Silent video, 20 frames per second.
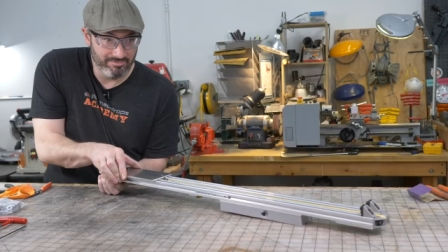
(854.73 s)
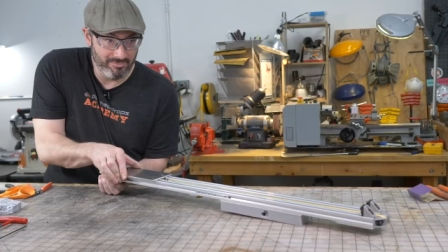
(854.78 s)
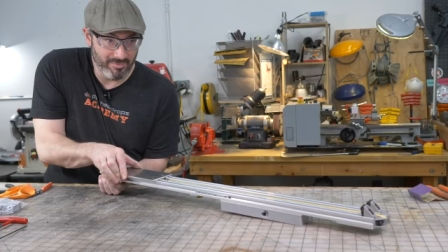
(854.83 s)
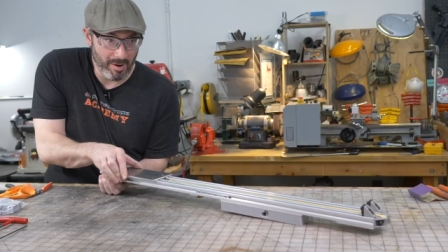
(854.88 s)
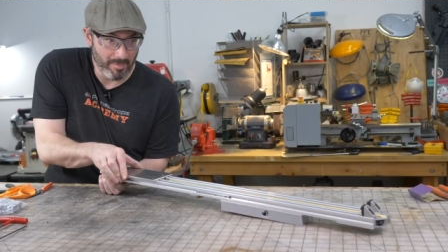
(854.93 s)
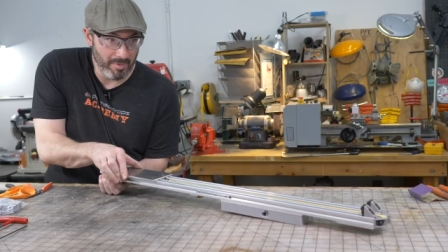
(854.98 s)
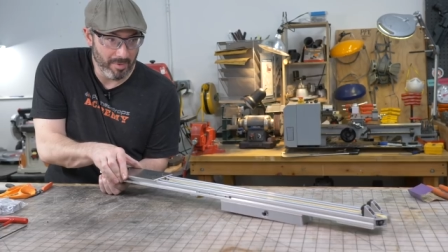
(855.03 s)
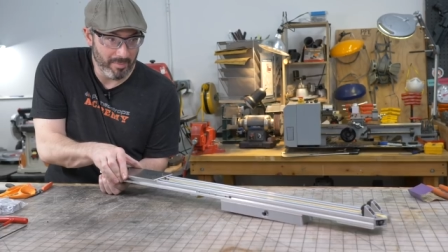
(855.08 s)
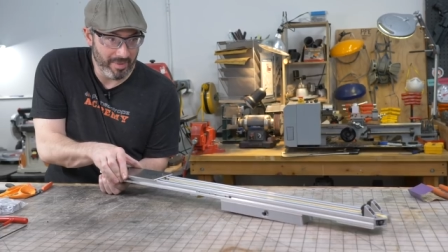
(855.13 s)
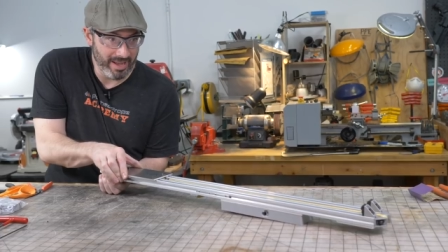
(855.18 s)

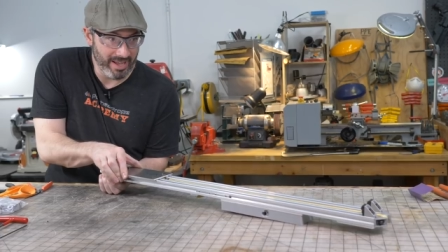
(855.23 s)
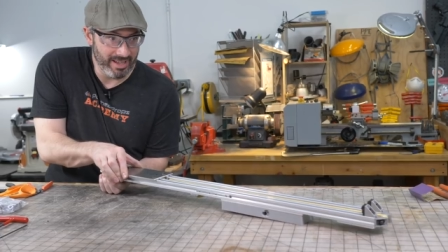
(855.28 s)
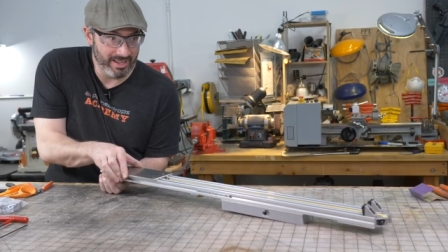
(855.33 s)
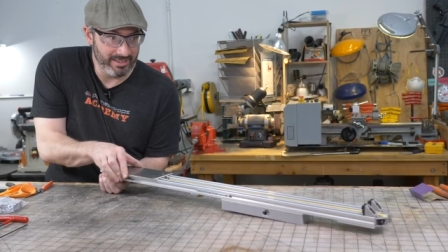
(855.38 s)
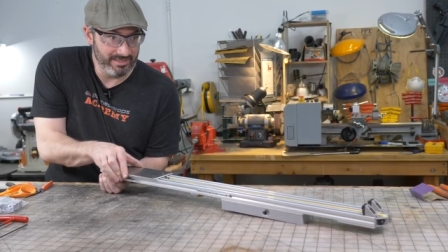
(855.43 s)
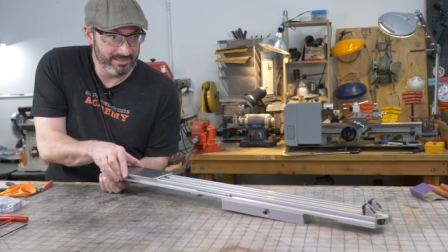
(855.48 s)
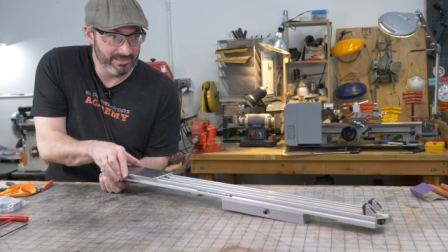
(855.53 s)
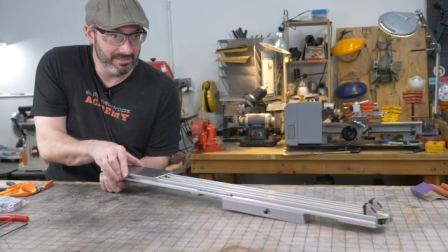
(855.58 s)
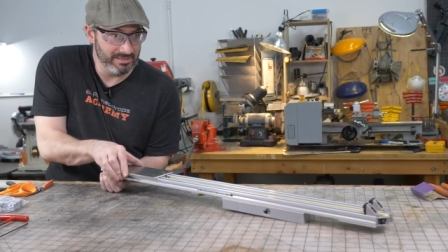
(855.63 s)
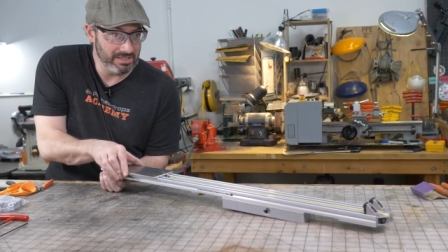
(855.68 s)
rubber
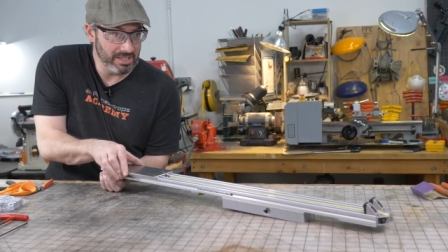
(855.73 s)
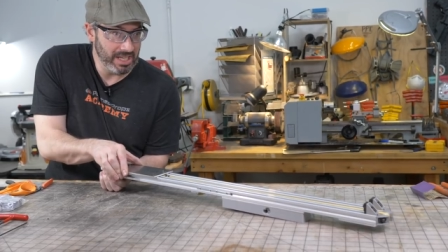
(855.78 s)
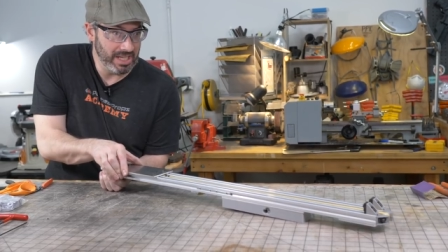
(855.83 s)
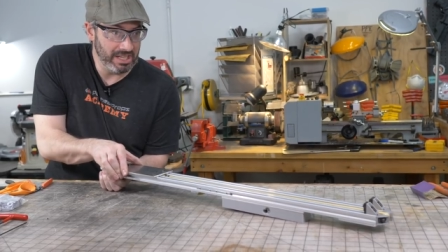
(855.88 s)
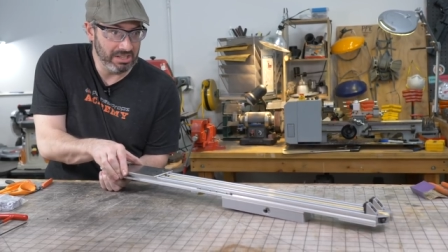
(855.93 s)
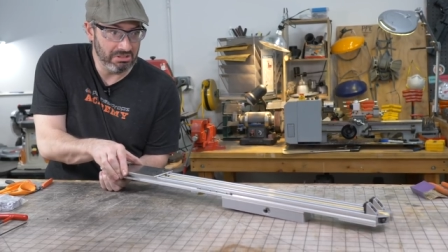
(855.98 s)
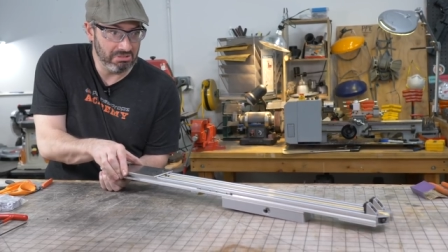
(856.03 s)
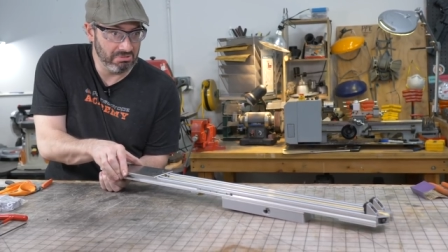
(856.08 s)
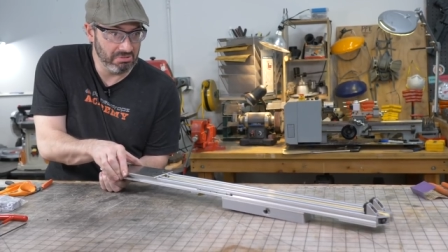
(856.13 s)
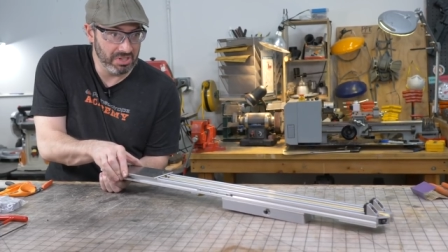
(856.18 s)
band
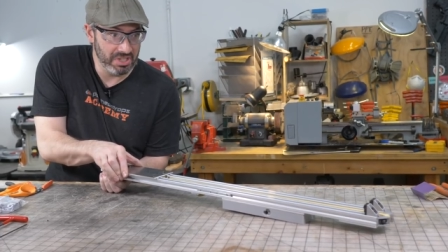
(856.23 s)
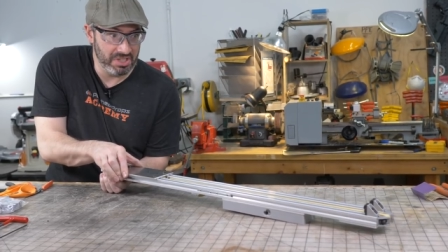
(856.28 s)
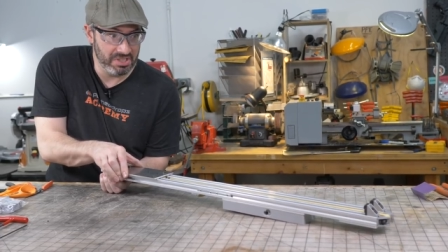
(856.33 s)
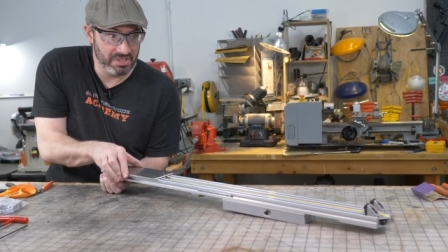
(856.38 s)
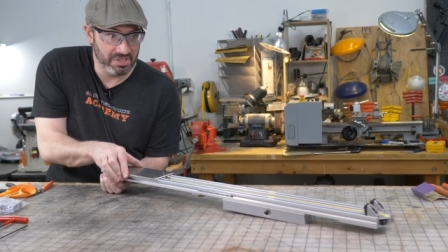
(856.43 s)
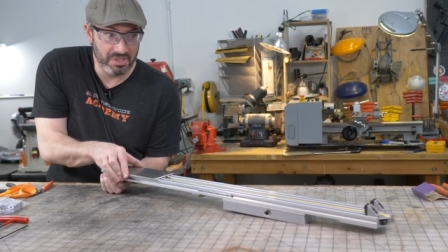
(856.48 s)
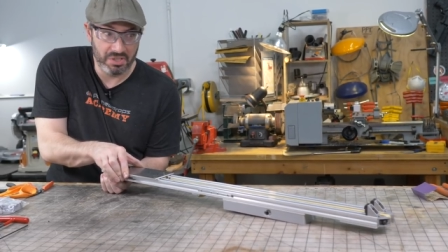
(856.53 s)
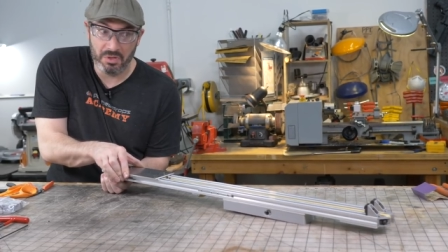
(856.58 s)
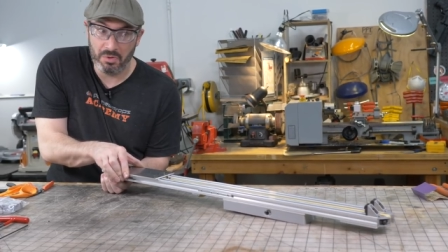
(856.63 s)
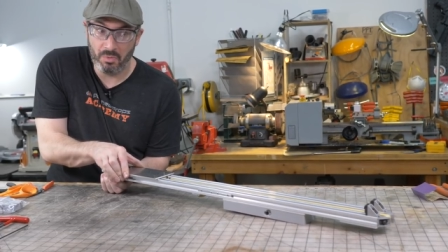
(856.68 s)
in three,
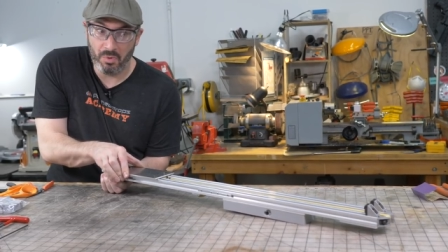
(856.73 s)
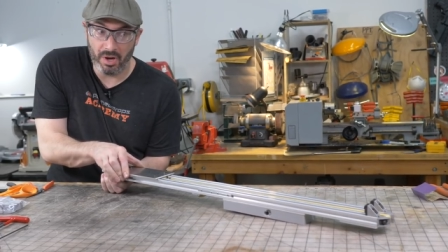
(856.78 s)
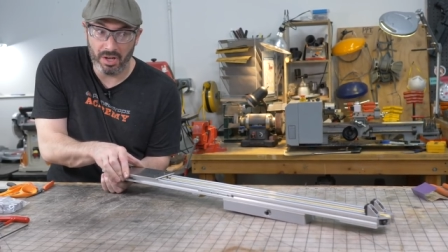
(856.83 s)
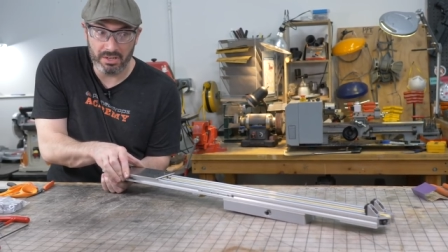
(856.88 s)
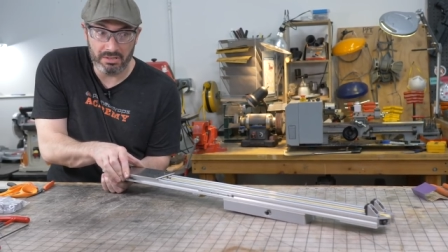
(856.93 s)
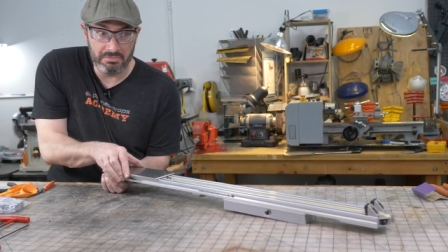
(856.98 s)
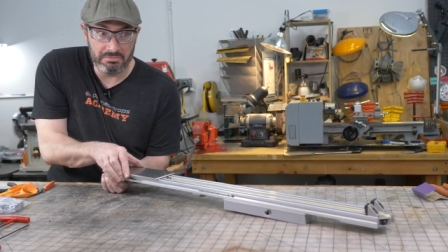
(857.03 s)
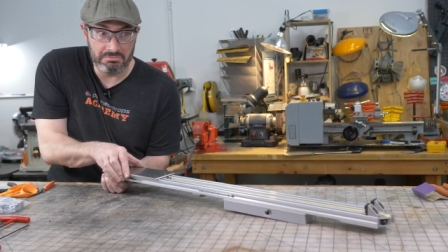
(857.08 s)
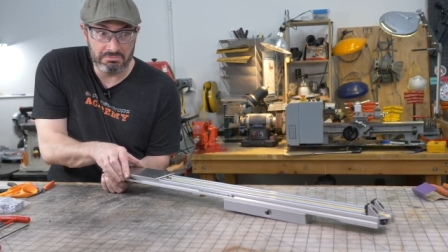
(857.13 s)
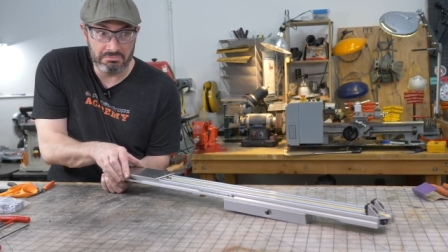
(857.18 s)
two, one.